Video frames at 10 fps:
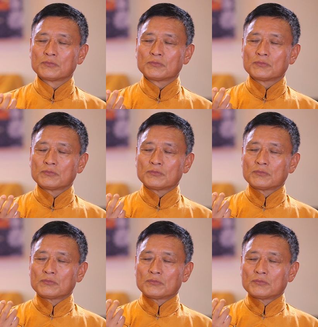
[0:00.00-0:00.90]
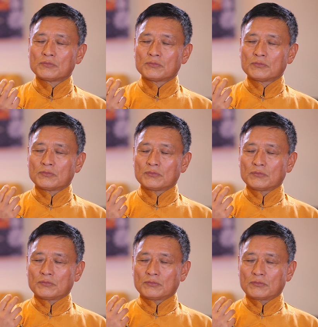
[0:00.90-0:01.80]

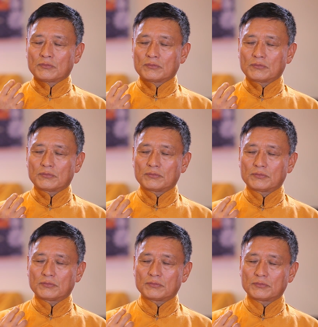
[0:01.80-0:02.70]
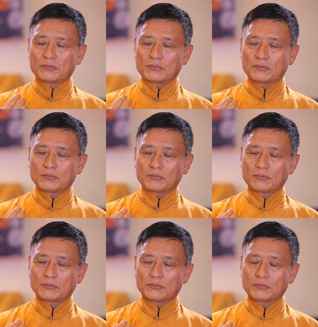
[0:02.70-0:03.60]

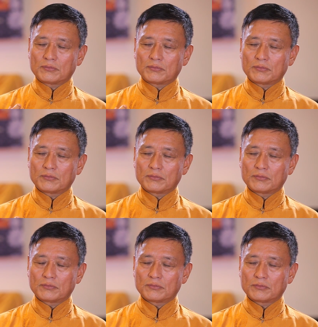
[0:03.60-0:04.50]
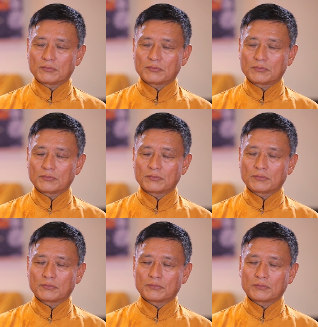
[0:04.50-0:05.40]

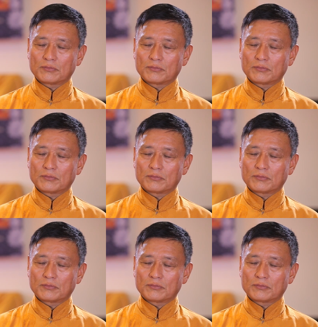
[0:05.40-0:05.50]
(no one is talking)